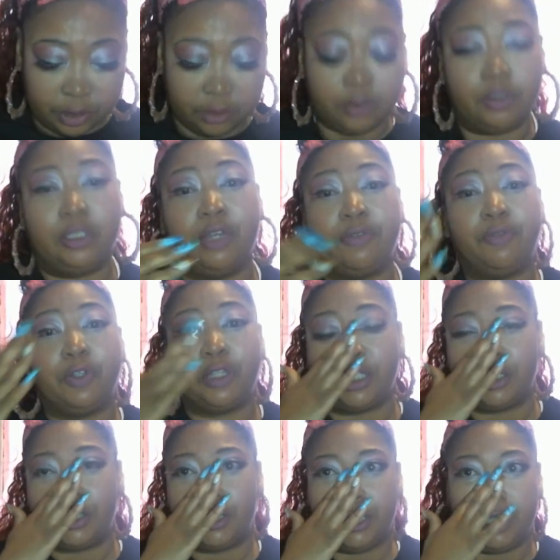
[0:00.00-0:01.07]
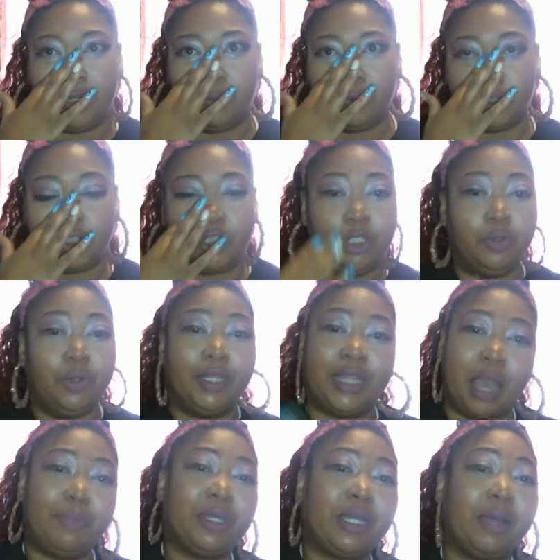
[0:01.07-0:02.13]
Different this year was Cute, and
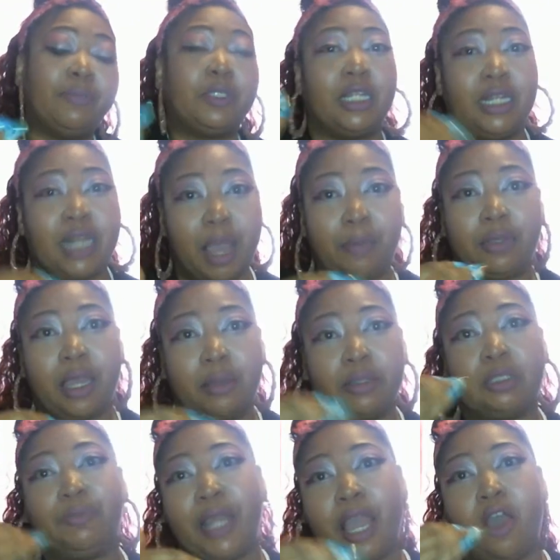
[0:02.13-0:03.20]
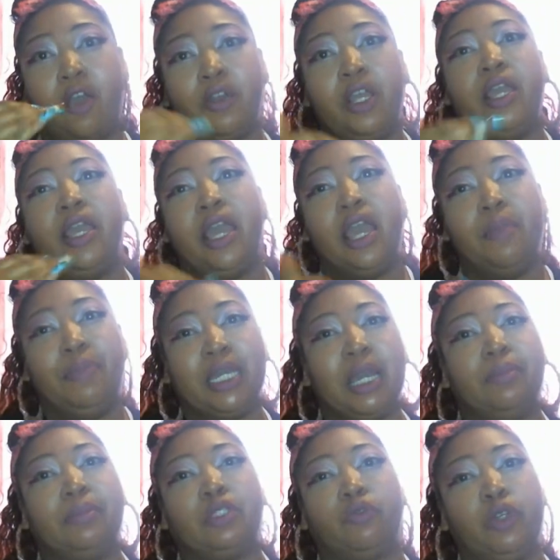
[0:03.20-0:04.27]
that comes down and
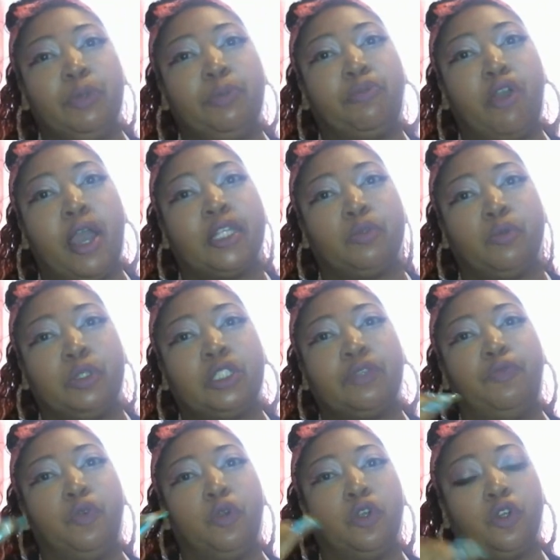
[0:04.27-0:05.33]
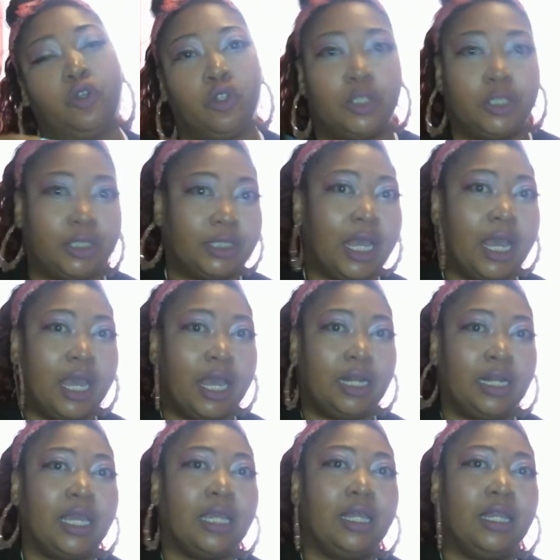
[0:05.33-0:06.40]
becomes a reprise once the 4 girls decide
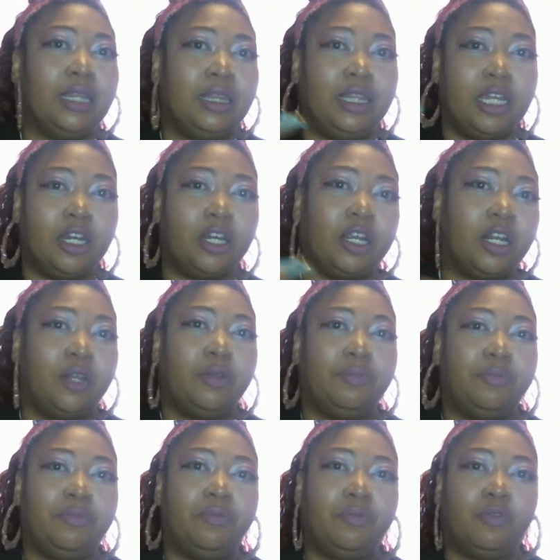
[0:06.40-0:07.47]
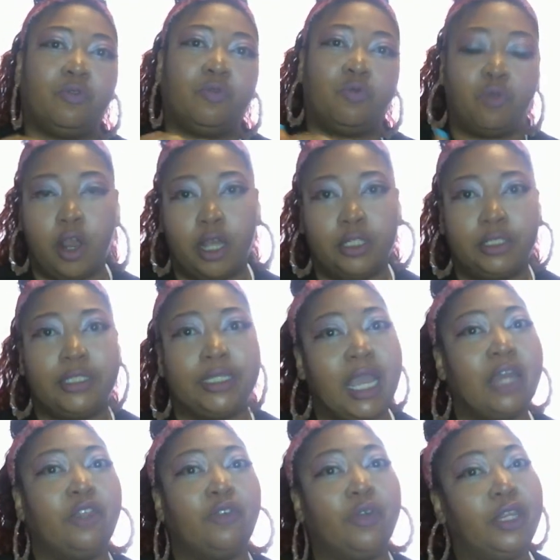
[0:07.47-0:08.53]
like they're gonna run
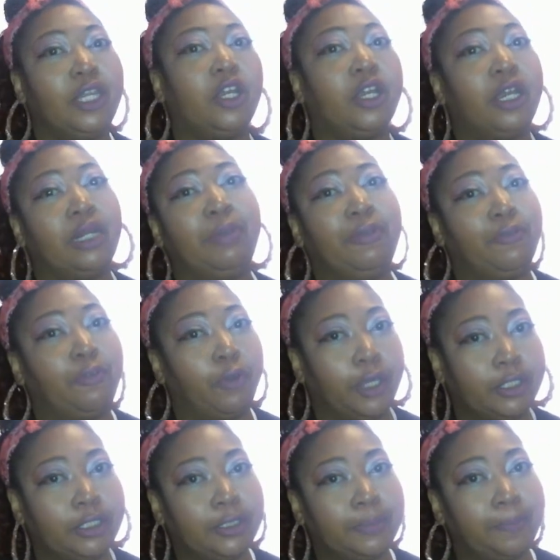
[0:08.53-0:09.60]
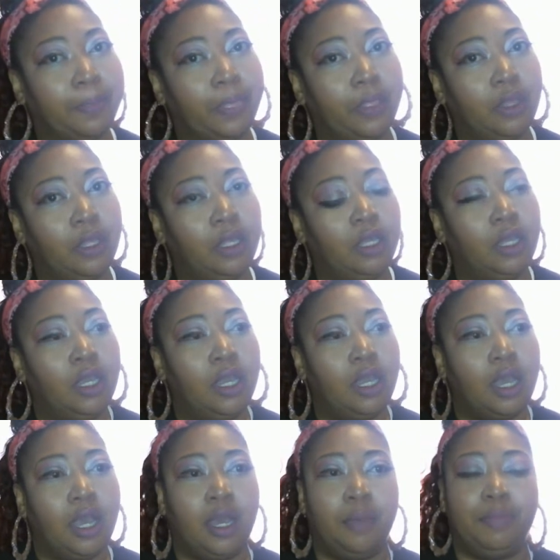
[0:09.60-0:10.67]
together and they're gonna be friends.
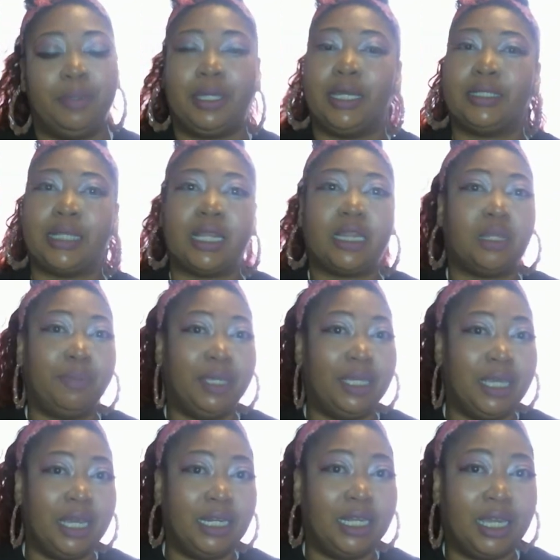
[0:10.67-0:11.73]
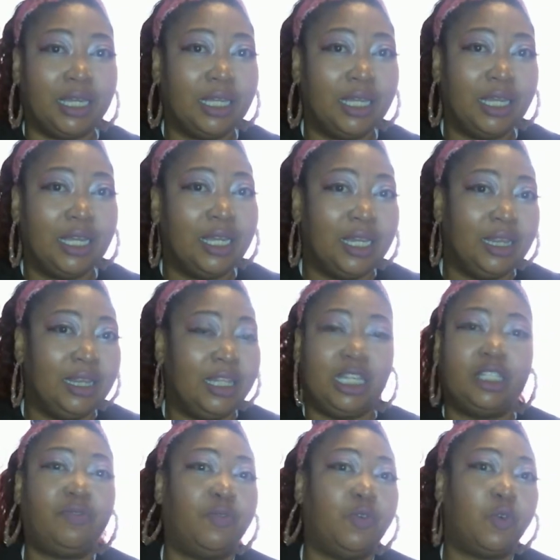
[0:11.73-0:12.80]
Because at the beginning, these
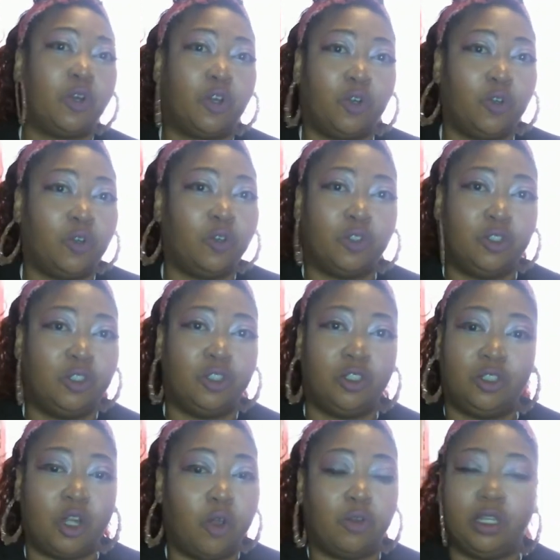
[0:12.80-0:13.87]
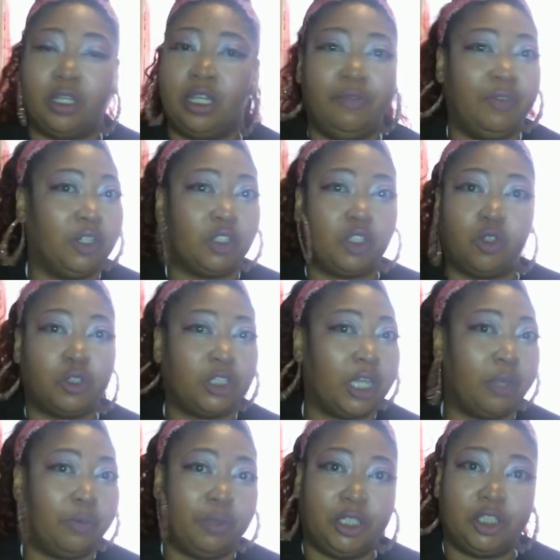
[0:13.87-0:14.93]
4 girls don't even associate
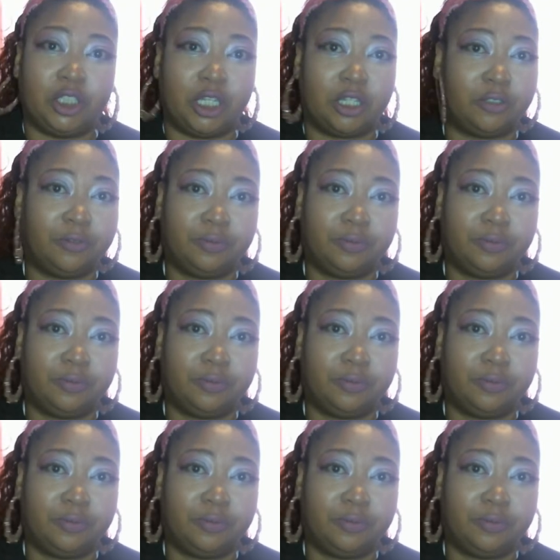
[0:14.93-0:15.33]
with each other.